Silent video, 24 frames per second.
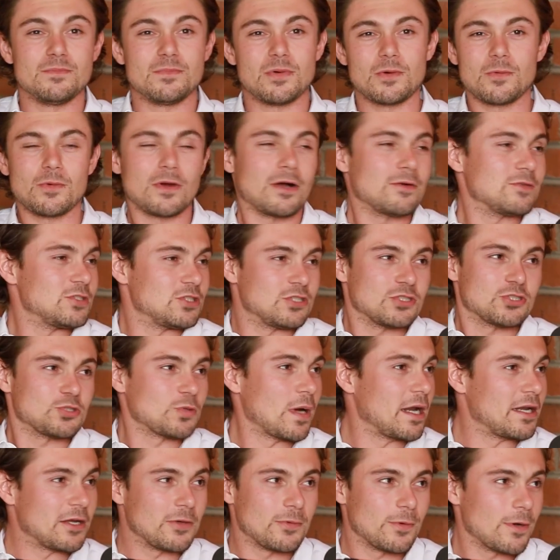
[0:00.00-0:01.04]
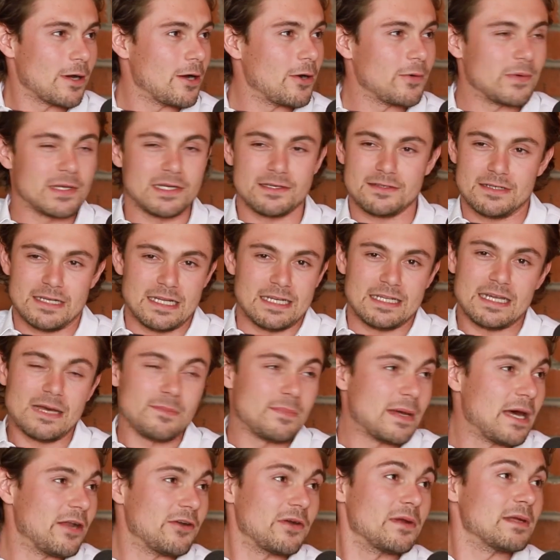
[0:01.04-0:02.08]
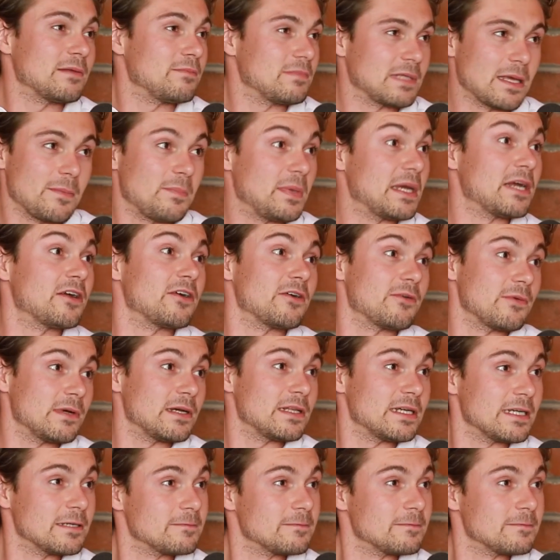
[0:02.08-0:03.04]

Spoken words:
we're always just trying to grow and get better and get bigger, really.